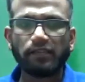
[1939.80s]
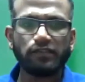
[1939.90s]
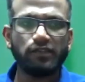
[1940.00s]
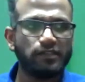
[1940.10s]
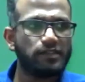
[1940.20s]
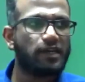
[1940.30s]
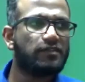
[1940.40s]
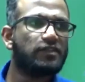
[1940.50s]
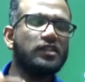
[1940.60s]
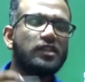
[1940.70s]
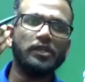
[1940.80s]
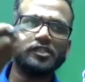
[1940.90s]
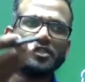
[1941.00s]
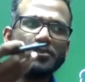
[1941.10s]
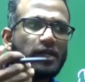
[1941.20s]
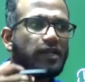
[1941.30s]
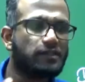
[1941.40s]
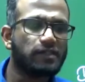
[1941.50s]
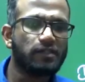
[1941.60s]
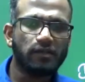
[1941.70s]
we discussed in the measurement
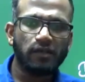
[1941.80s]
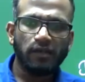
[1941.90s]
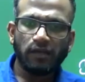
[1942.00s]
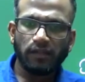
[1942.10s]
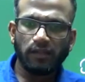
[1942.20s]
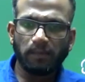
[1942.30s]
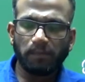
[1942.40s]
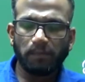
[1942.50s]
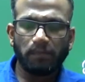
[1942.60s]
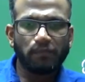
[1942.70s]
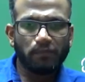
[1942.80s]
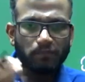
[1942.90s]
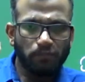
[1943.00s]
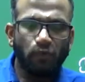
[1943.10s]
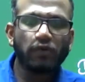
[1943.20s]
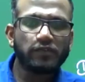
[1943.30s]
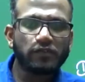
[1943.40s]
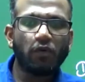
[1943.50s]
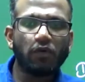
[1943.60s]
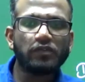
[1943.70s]
lesson, the force
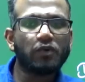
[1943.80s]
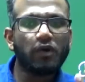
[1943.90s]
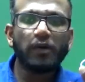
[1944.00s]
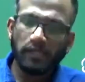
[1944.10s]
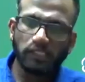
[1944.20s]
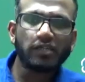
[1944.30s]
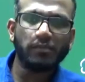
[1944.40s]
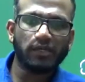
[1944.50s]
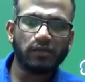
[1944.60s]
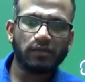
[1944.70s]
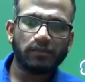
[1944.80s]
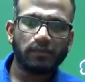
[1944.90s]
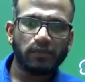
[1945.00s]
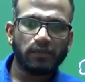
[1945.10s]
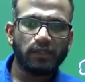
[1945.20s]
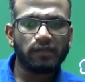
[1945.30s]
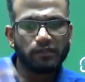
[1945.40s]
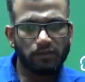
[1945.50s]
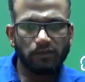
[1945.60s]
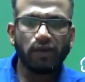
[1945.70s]
also a measurement. The
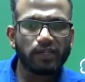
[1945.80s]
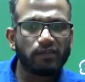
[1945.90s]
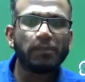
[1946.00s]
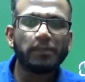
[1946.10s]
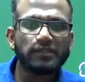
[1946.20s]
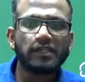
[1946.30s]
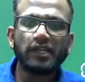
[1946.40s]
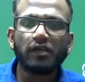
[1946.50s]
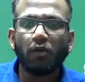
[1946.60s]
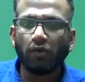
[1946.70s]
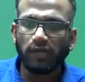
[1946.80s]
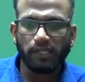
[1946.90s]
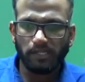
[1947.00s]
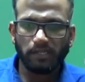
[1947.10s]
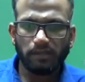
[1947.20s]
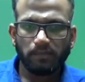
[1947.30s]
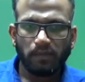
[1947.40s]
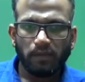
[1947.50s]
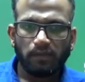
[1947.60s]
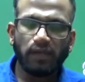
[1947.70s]
whatever physical quantity.
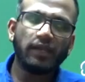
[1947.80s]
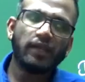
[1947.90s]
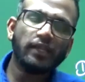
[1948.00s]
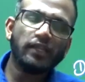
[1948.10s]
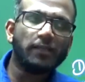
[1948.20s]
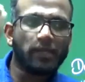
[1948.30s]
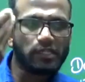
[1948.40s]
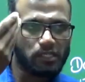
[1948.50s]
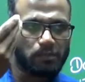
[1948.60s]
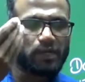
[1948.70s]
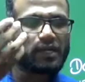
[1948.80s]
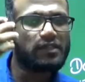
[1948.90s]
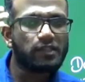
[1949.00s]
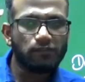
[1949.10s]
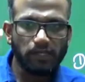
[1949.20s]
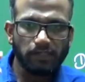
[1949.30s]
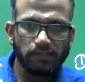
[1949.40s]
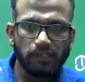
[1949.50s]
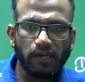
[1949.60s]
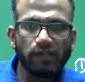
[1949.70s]
Then in the measurement lesson we
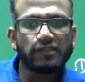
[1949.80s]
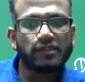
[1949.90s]
discussed,